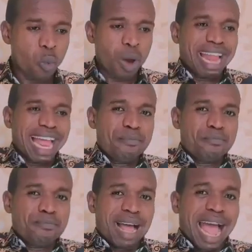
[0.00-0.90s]
When I
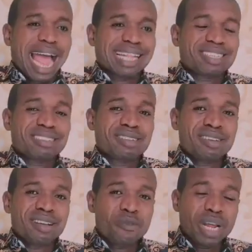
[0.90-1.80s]

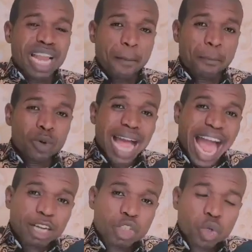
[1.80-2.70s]

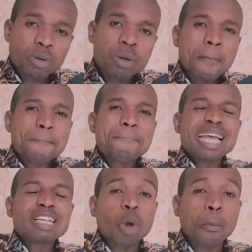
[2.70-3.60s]
put action
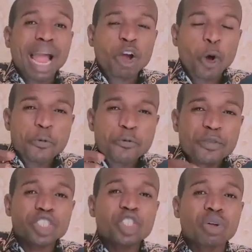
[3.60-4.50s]
based on my
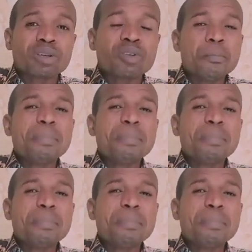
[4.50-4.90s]
conviction,